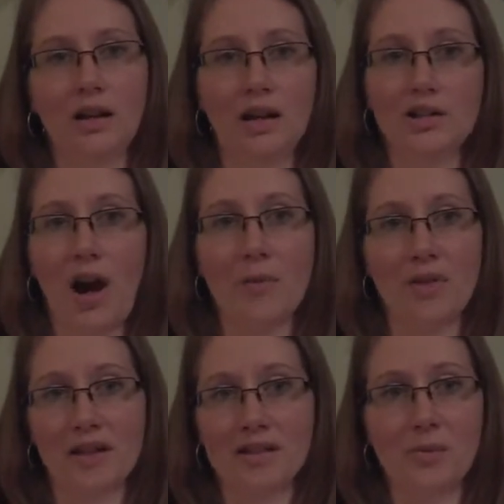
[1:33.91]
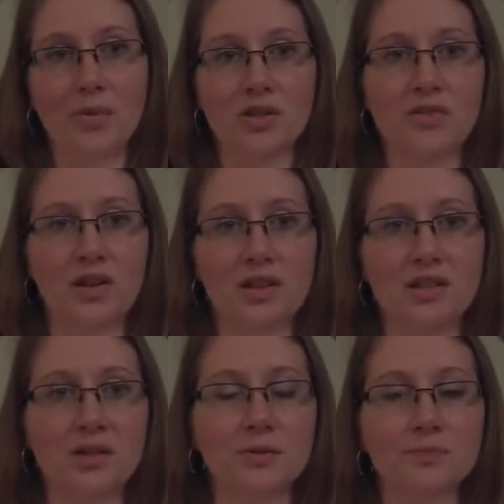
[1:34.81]
a trap that some books fall
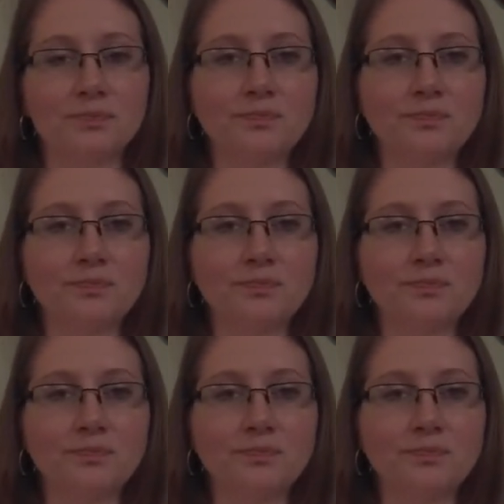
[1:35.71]
into.